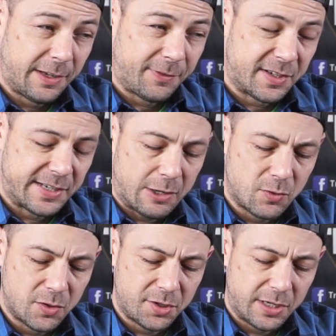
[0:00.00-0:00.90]

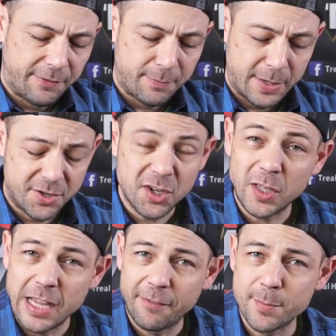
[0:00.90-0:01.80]

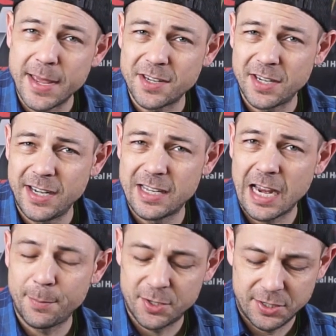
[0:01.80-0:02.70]
it makes any
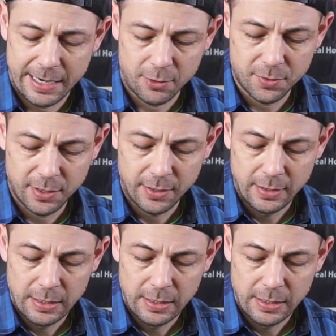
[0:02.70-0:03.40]
type of sound,